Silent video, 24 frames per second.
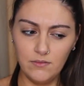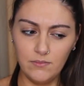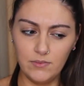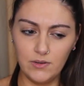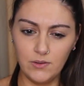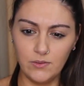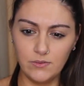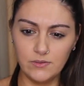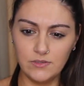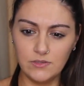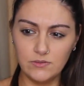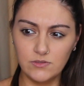
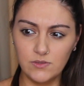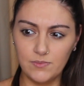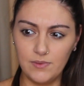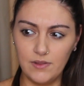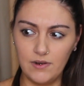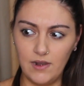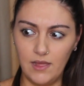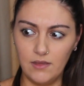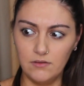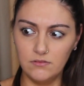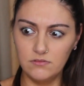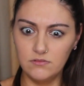It, it was a
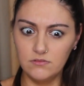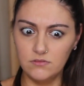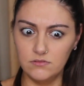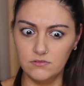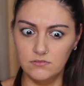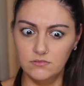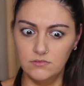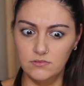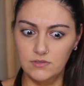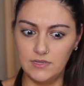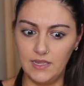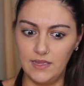bit like,
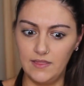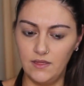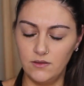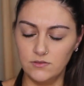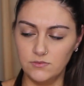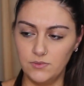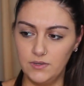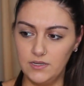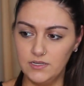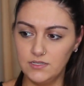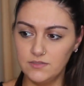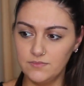oh, okay, that
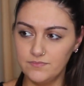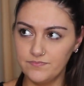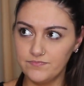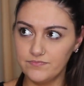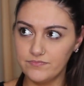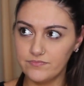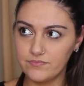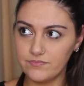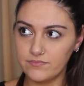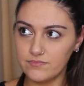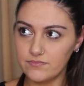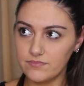was weird.
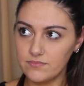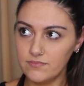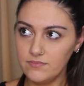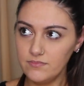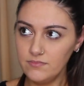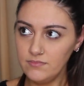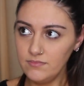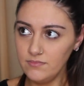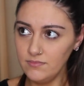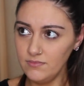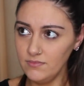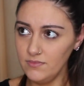Mm.
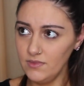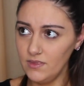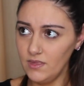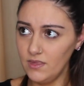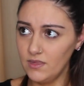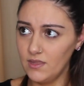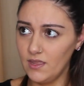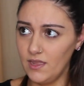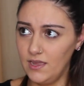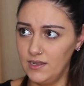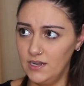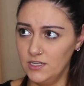
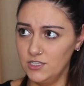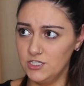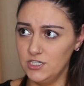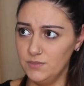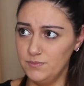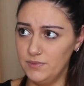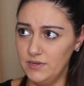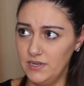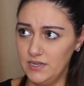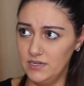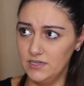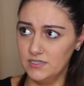And then
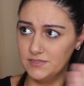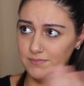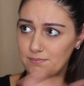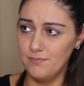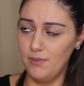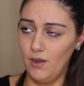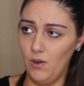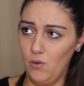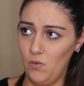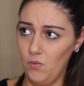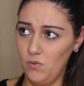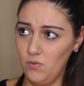she put it in this
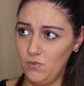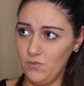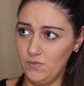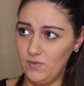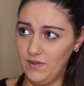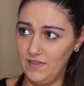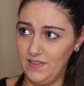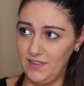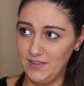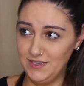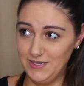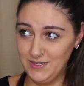bowl,
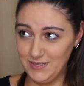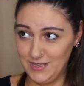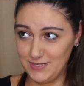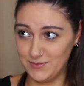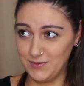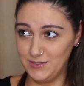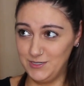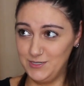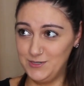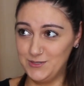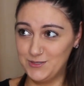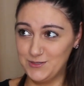mm. and then mm. you,
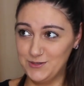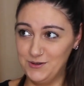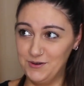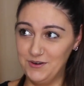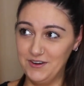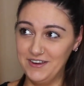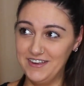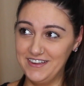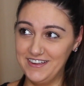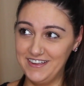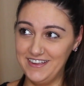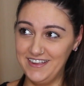that's when you saw
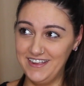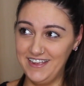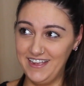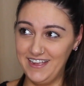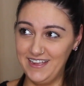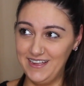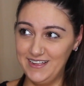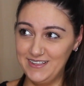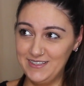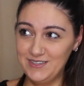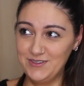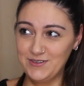it.
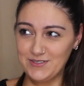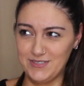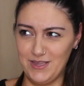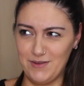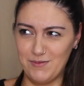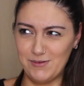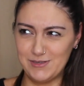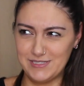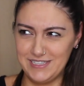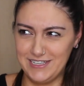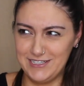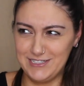Yeah. And you was
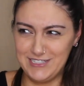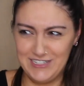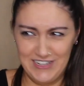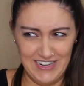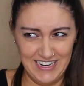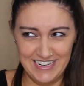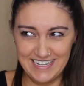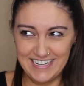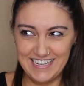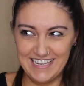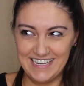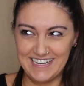like, what's that
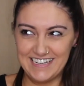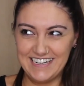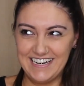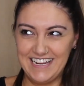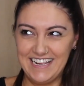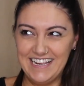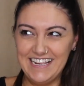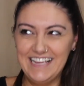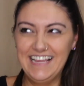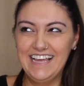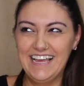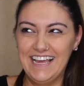giant
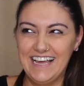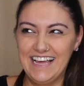kidney?